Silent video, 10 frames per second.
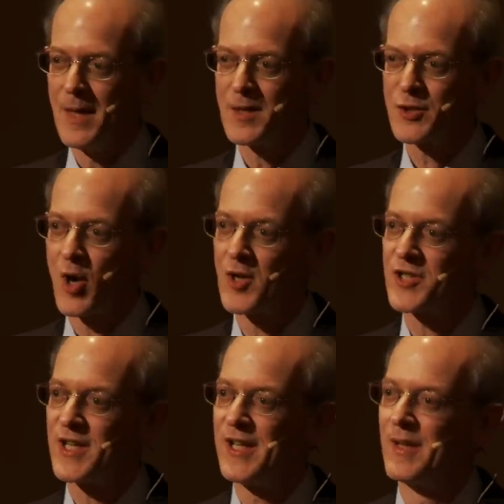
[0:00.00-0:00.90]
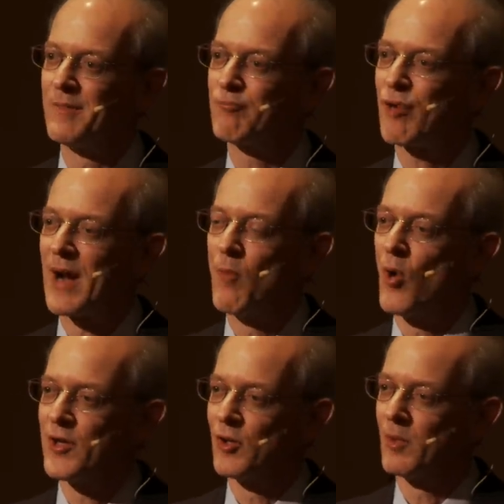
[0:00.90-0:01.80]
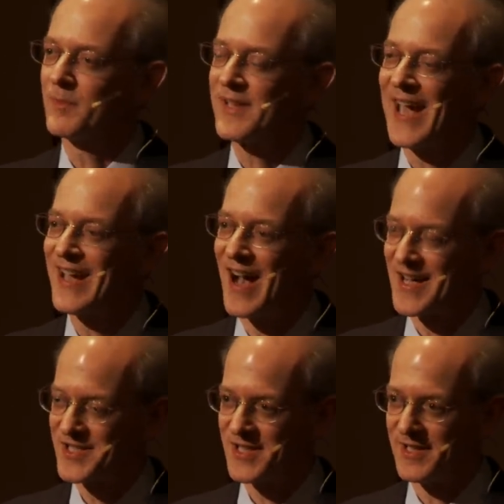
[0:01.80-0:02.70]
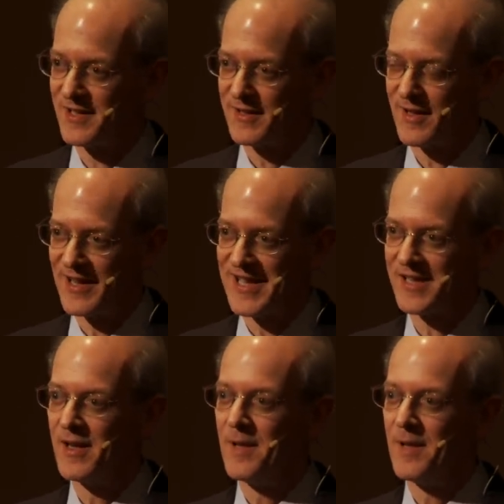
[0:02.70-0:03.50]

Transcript: starts in primordial chaos in the late